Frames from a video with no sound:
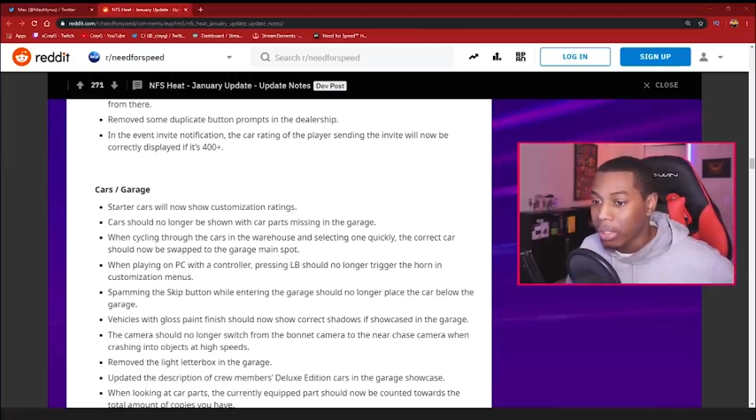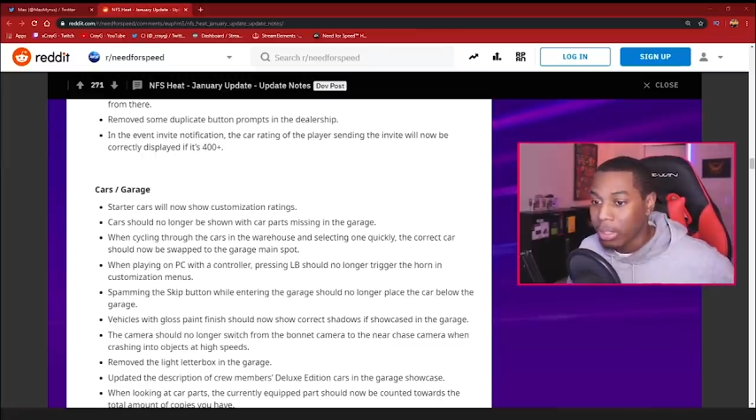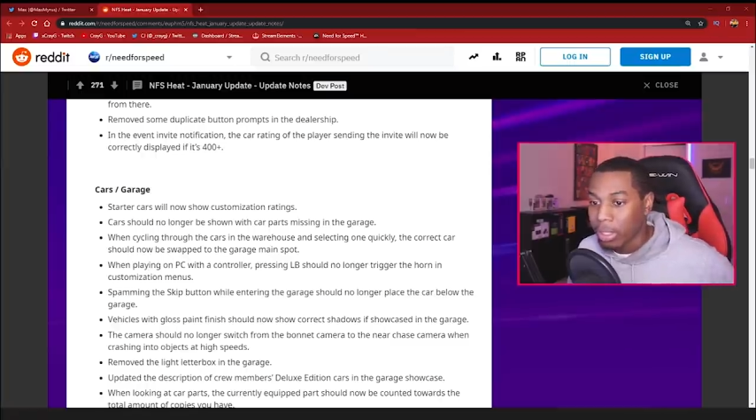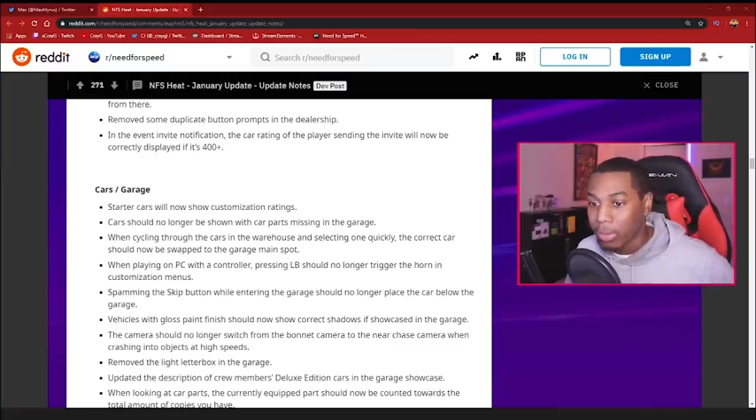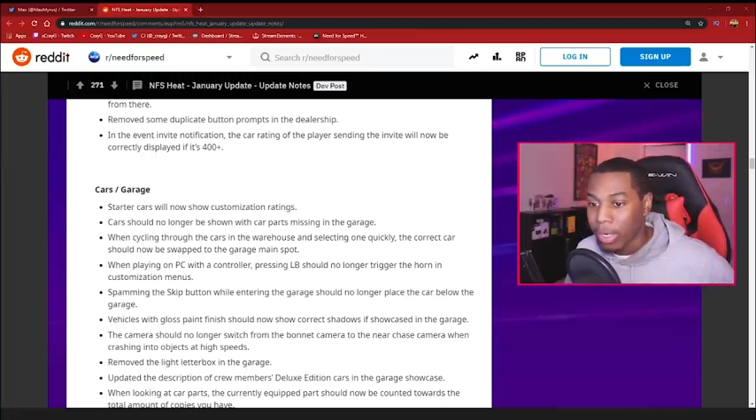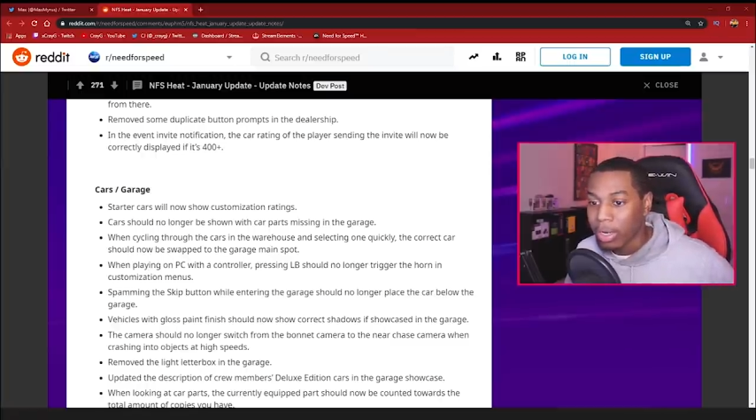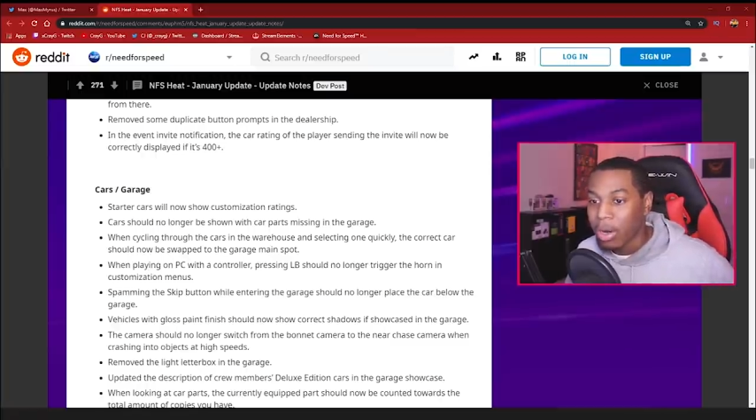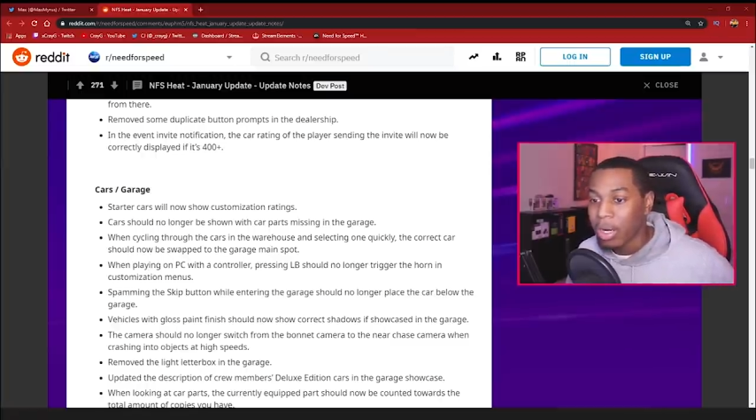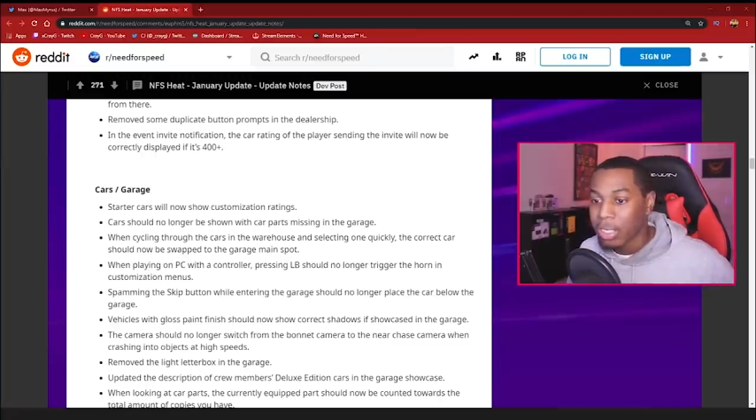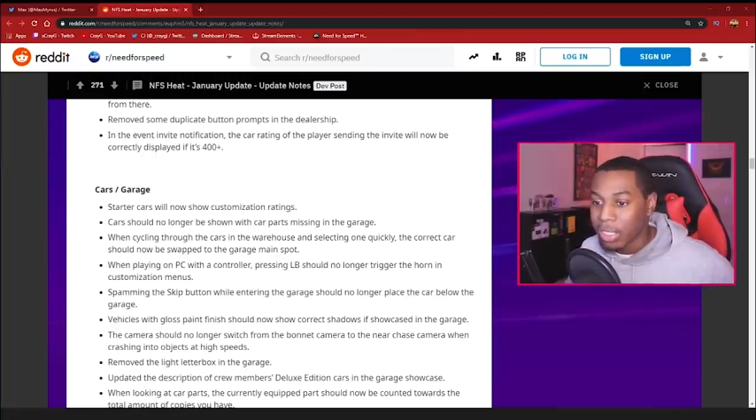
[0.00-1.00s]
the correct
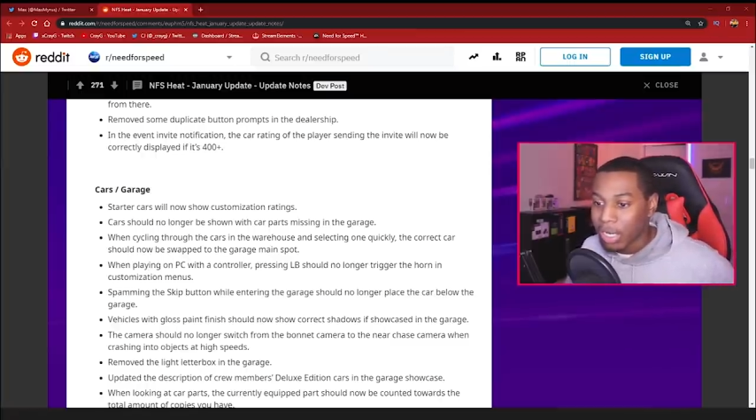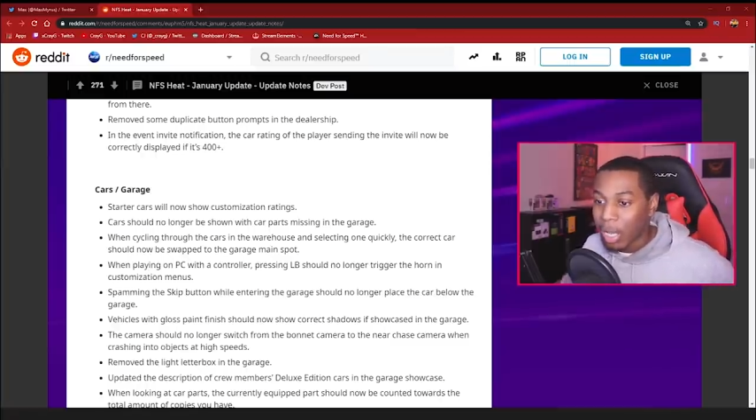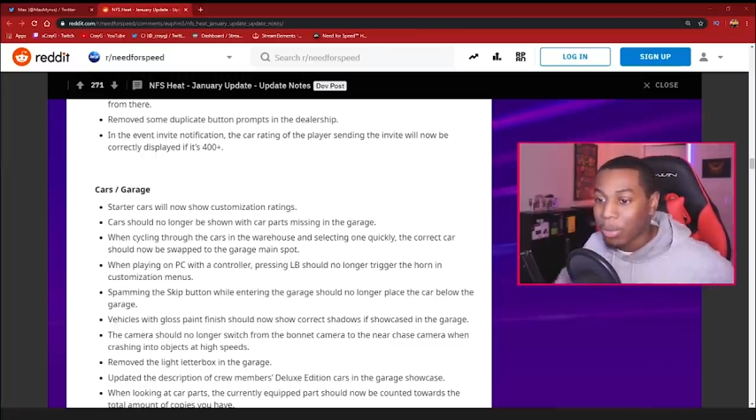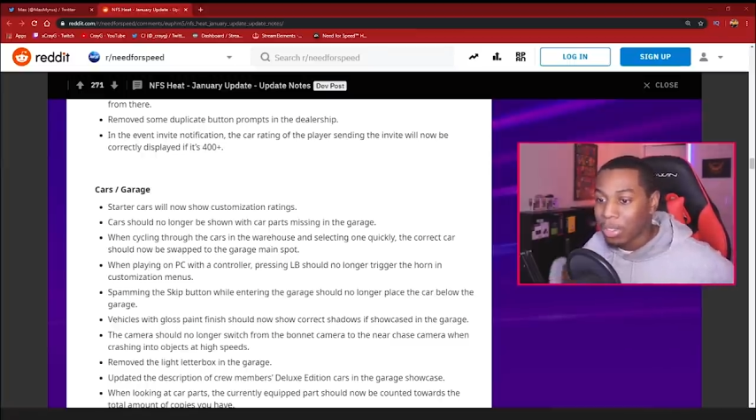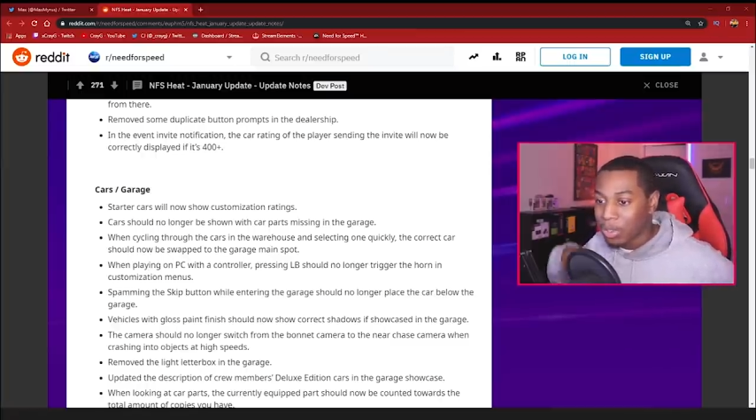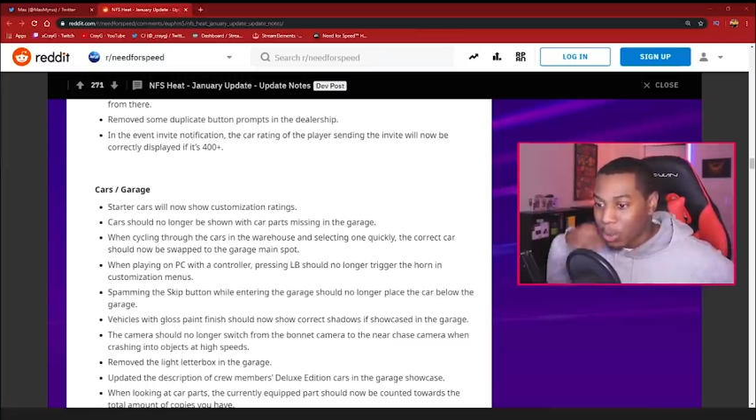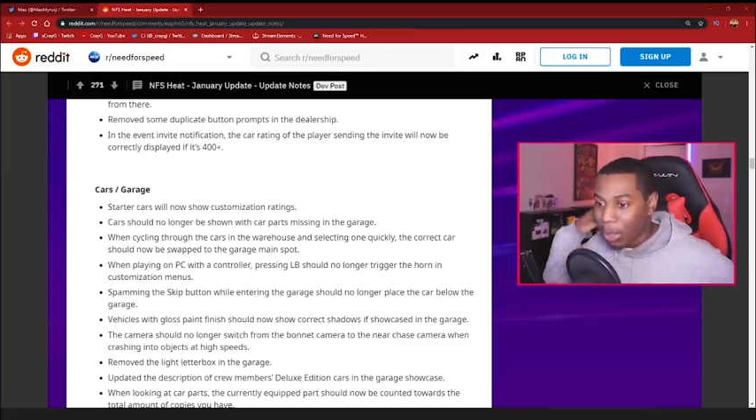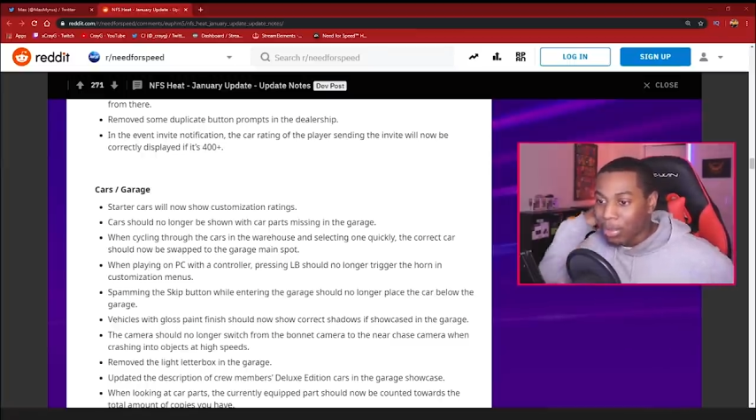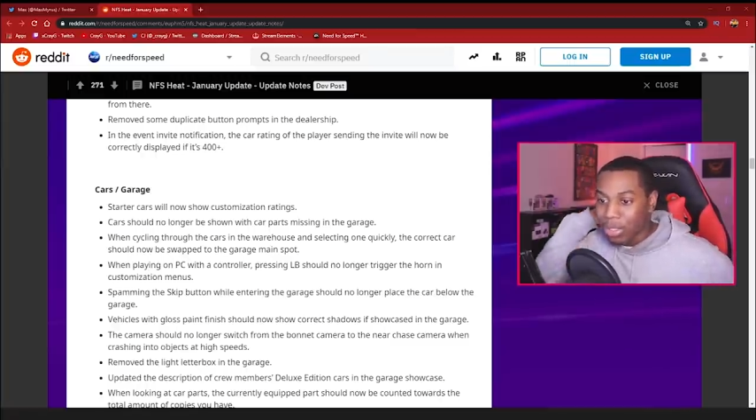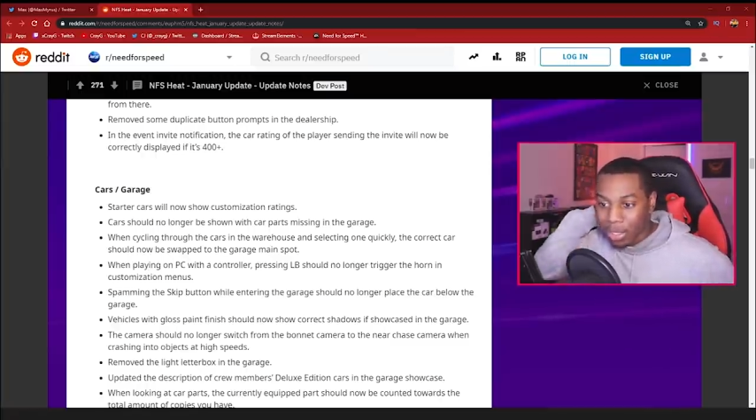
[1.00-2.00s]
car should now be
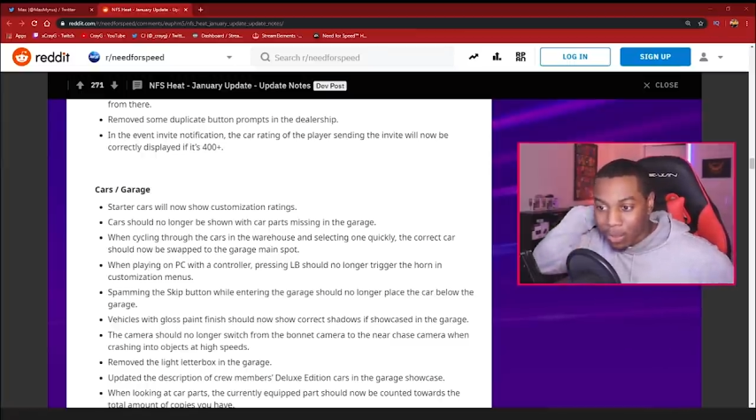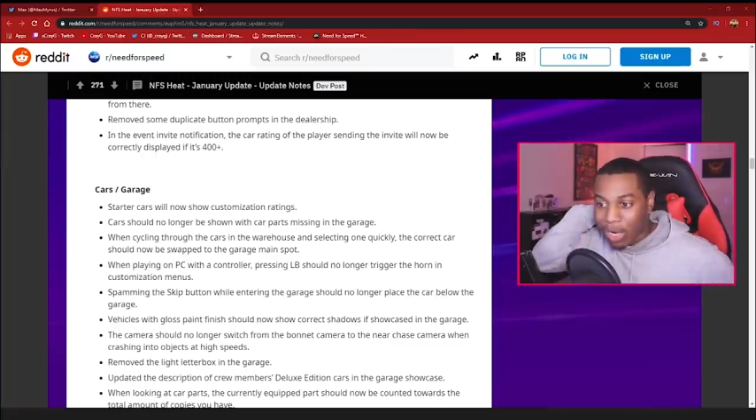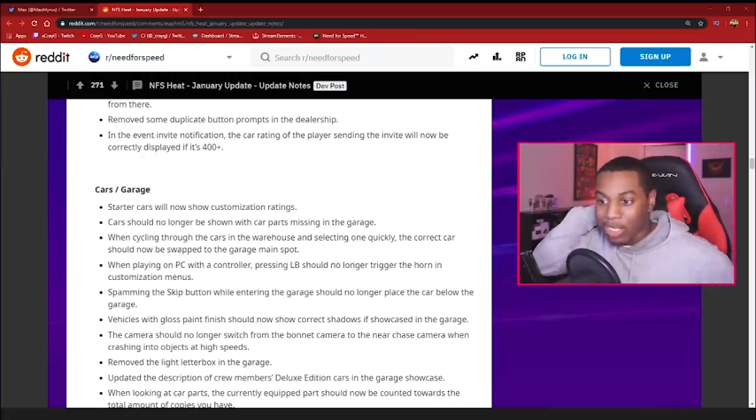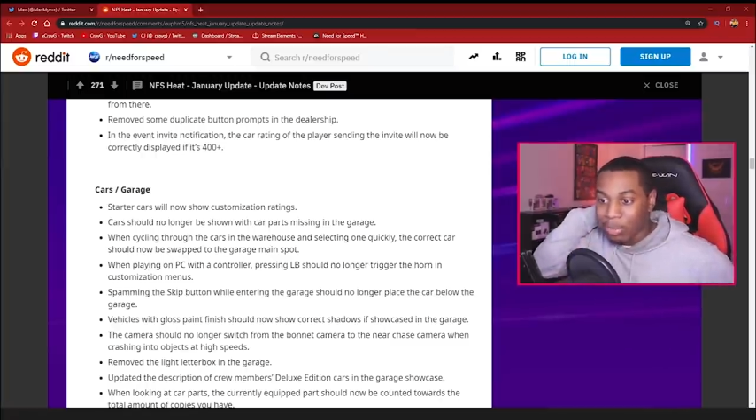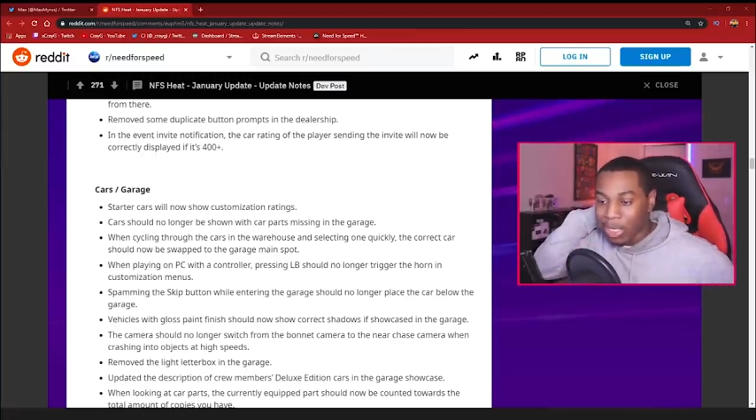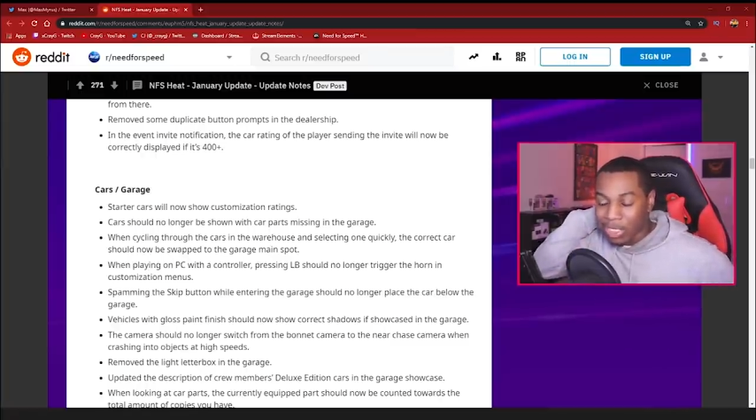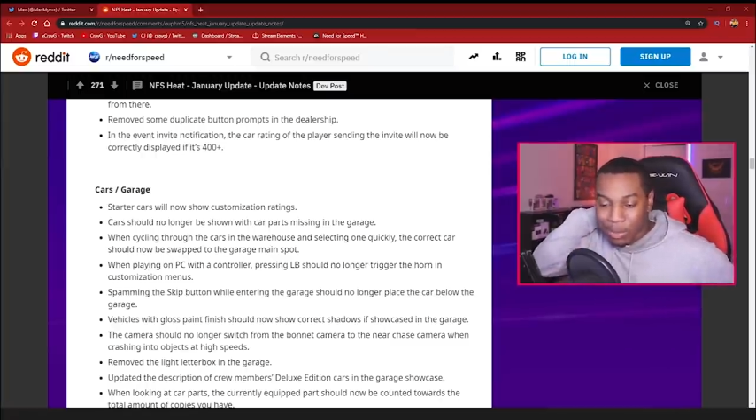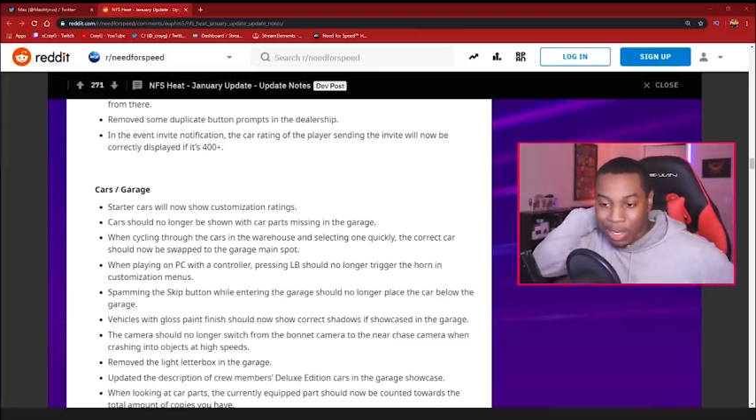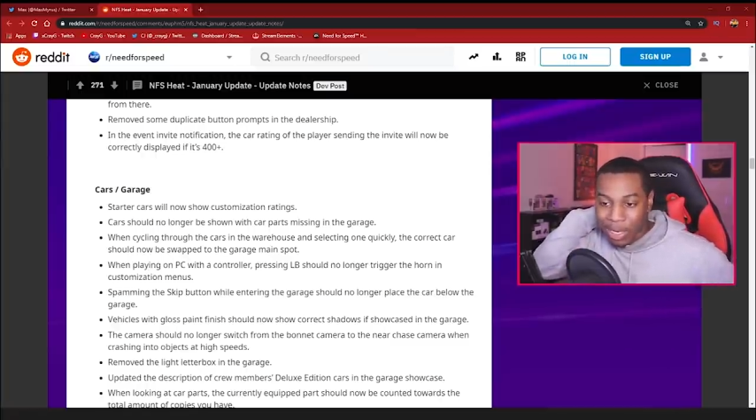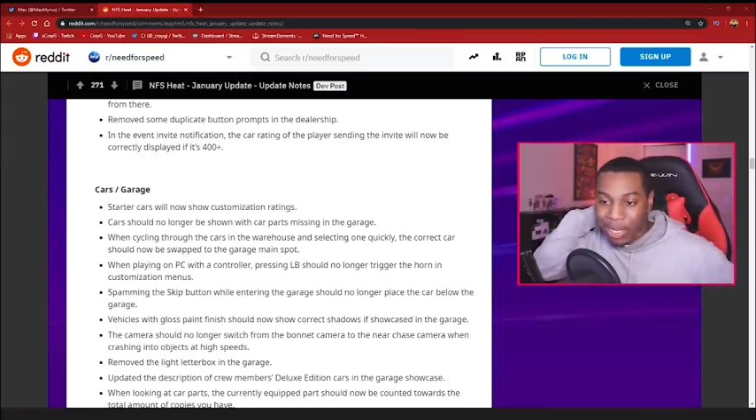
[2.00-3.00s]
swapped to the garage main
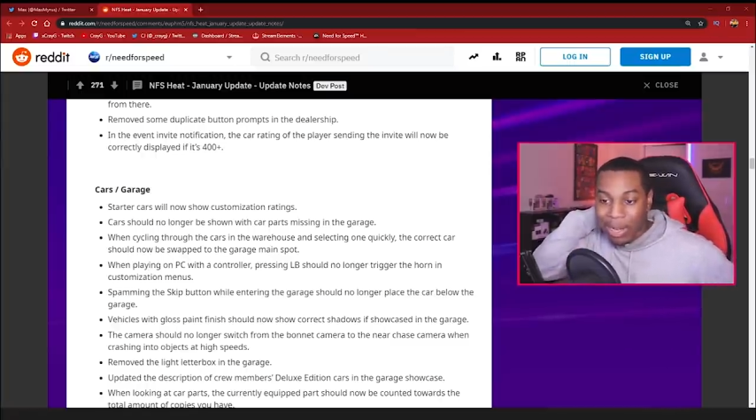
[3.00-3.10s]
spot.